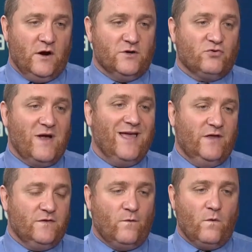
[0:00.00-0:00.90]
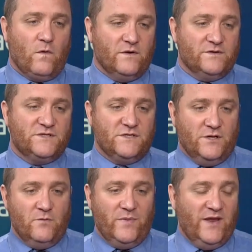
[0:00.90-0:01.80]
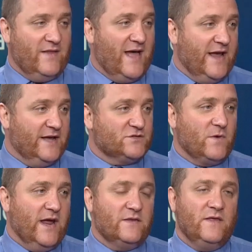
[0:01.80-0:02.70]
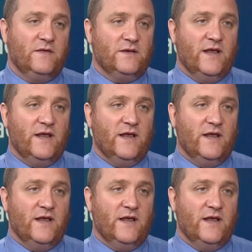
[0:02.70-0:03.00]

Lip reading: driving towards, you know, being the highest ranked.